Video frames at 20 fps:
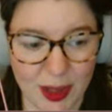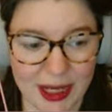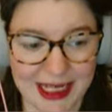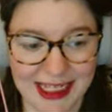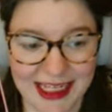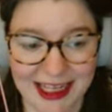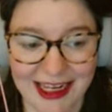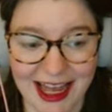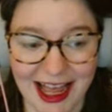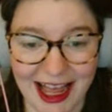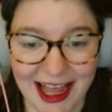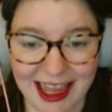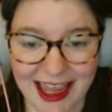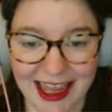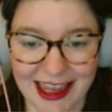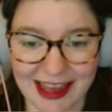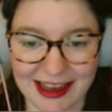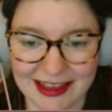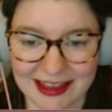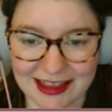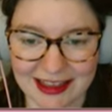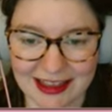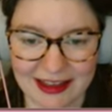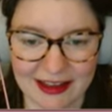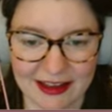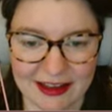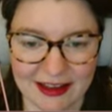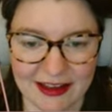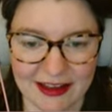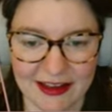20 likes.
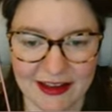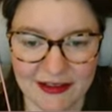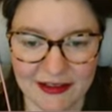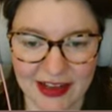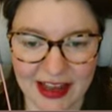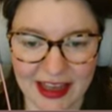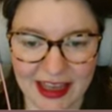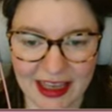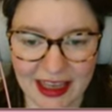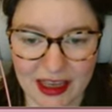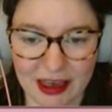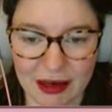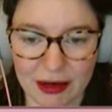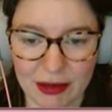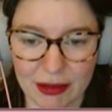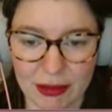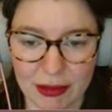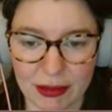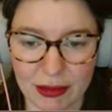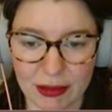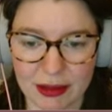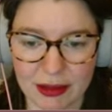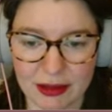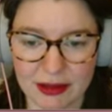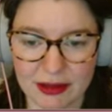Thank you.